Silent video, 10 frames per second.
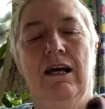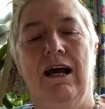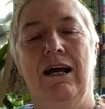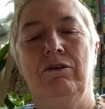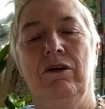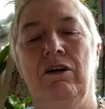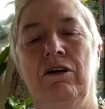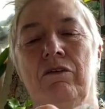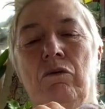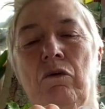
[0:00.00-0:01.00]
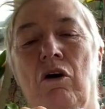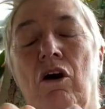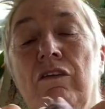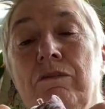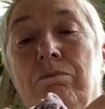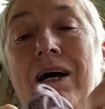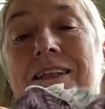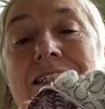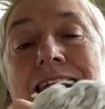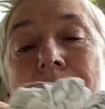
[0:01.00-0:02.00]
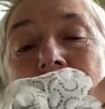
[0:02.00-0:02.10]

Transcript: And on by the same